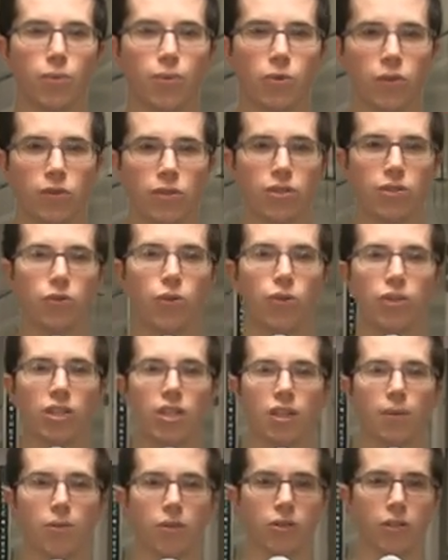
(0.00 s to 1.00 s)
improve the school and the
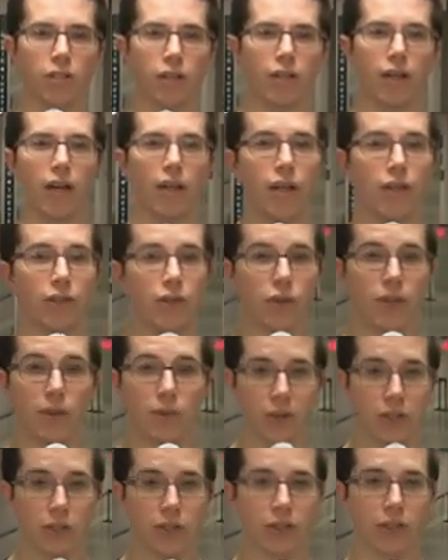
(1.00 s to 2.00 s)
community, doing
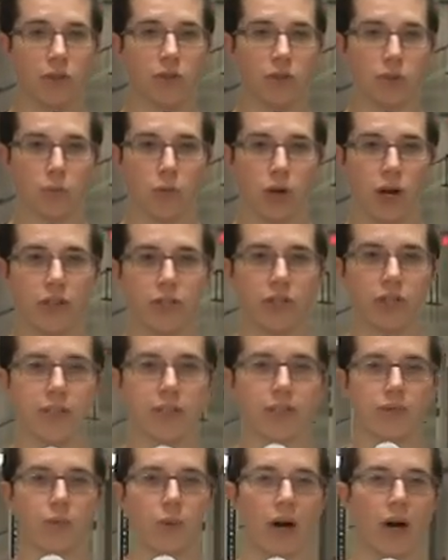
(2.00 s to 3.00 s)
community service
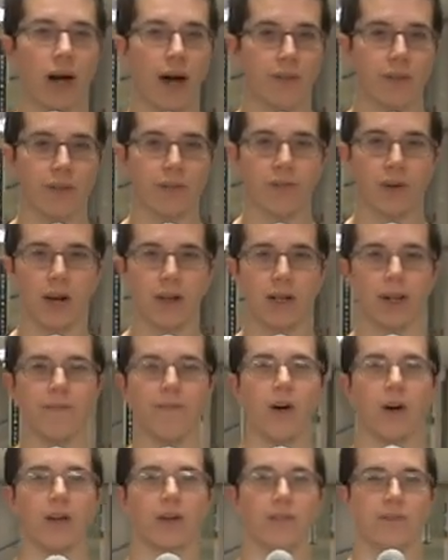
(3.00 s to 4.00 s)
projects while having fun and
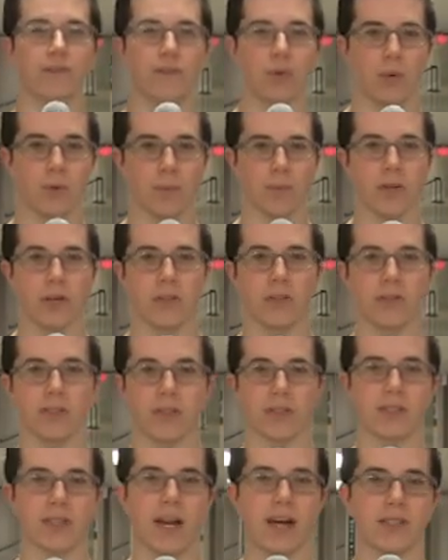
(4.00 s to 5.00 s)
following the four pillars
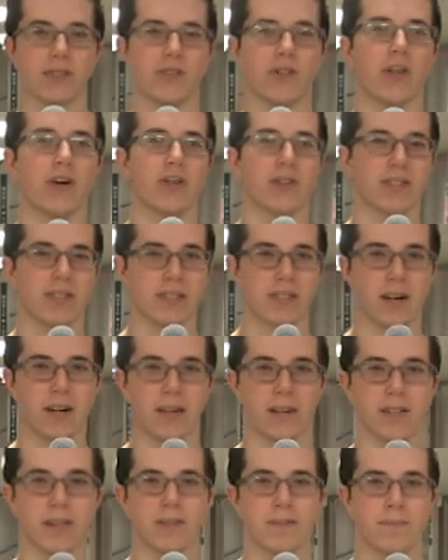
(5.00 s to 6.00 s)
of the National Honor
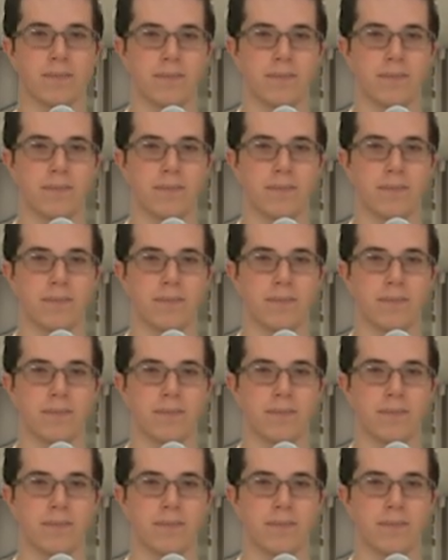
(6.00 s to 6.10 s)
Society.